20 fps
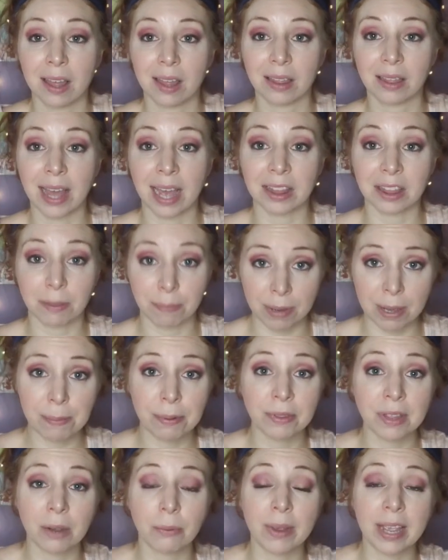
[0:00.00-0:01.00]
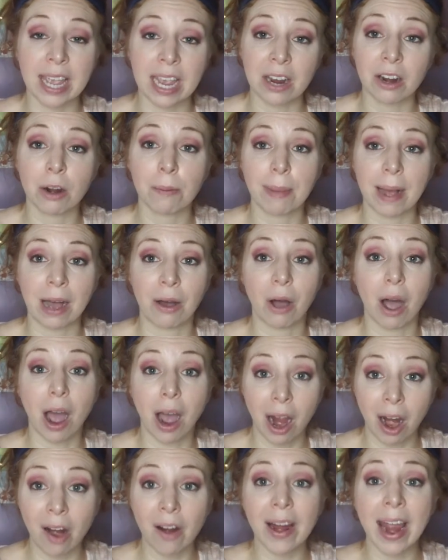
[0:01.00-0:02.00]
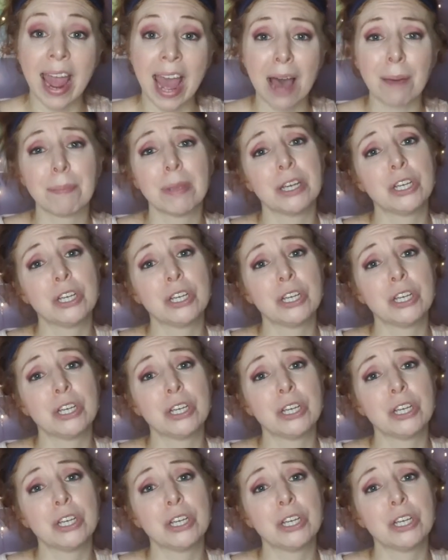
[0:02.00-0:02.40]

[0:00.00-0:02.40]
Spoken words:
that the people that we care about are happy